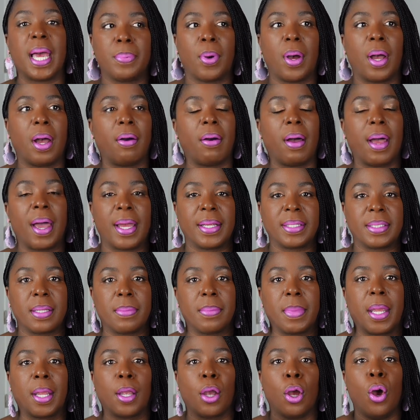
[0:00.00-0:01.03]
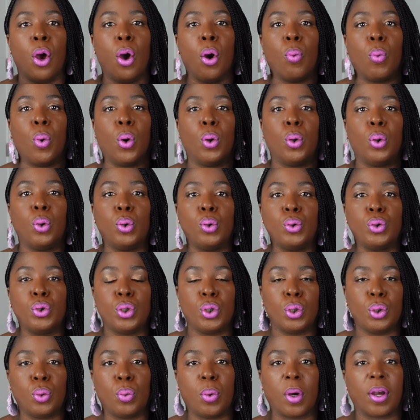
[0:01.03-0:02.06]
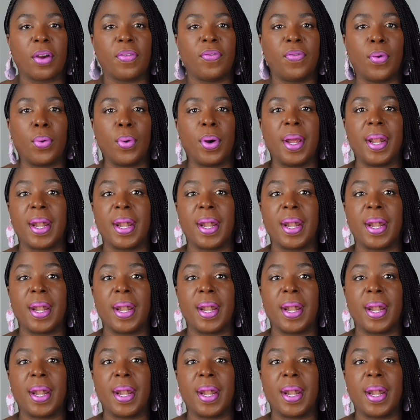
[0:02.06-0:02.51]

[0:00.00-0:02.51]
well, I'll ask them like, well, who do you work for?